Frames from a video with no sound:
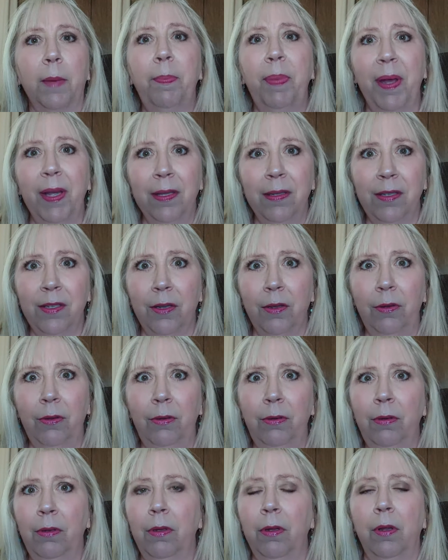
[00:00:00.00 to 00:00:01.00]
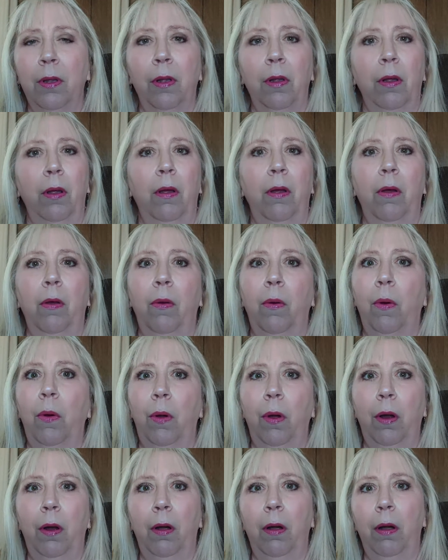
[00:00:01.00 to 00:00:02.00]
pencil
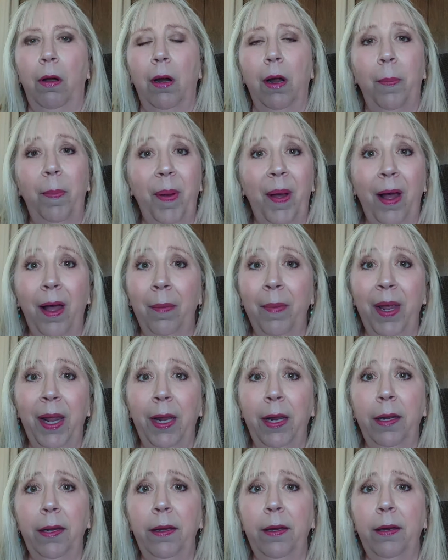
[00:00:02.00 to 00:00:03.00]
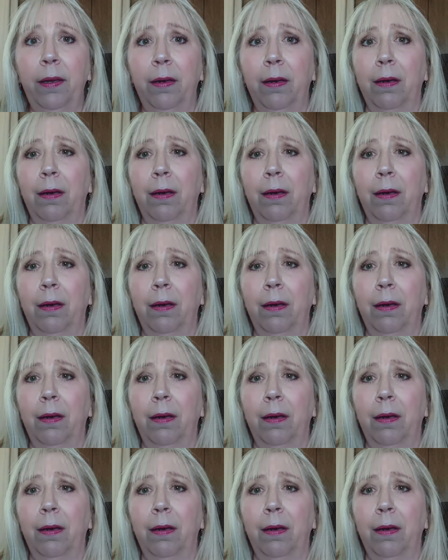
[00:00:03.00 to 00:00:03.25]
or a pomade.